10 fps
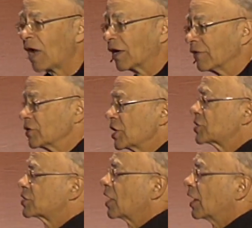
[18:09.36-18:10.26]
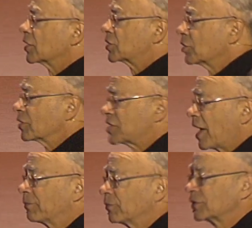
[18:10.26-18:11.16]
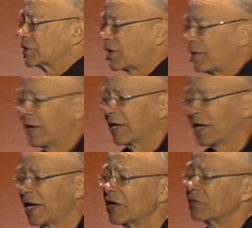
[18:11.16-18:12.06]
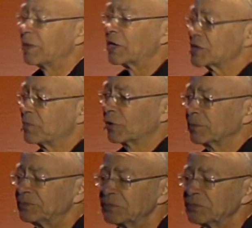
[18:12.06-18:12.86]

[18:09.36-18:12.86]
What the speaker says: I'll give you just two examples, come again out of Pinker's book.